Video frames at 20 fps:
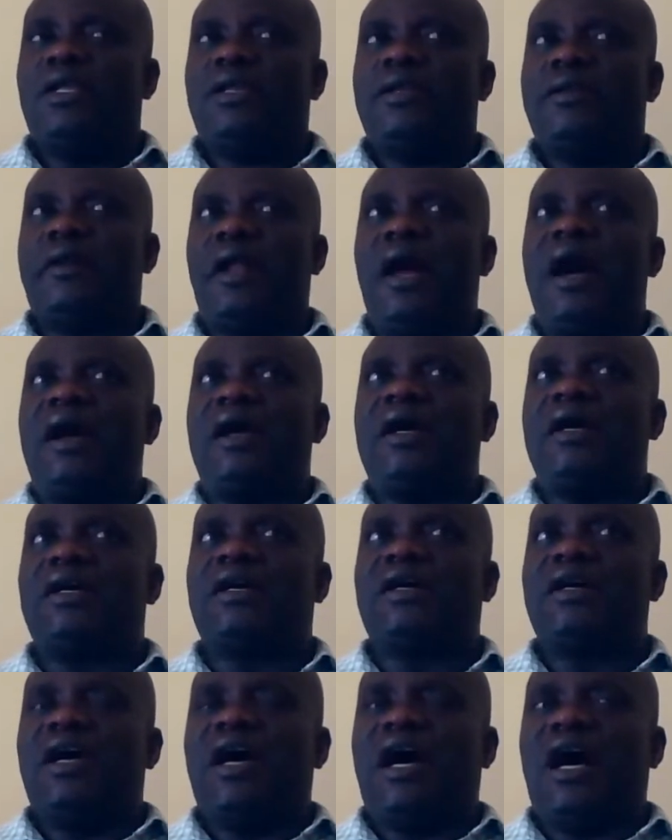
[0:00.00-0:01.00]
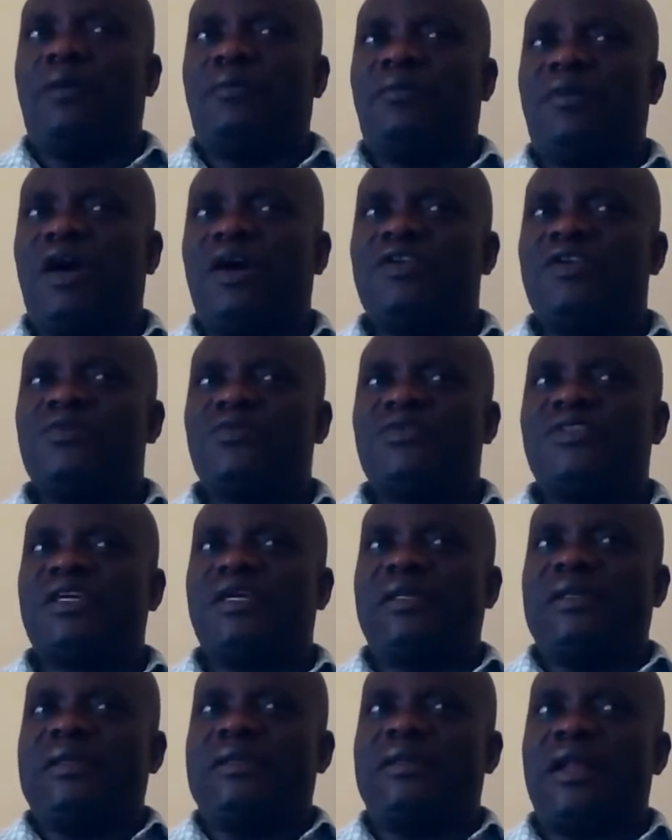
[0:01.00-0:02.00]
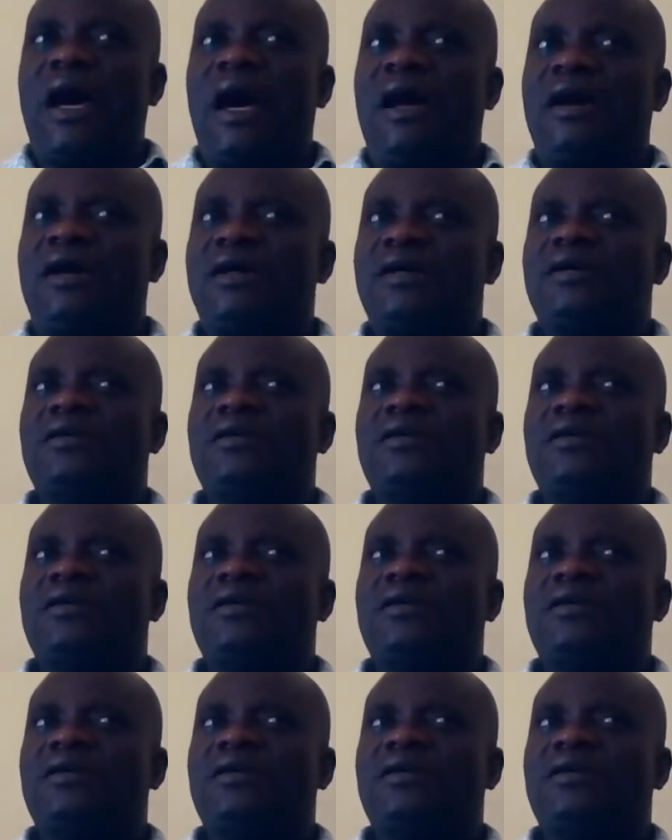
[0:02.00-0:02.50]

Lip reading: drunk. I'm now using drunk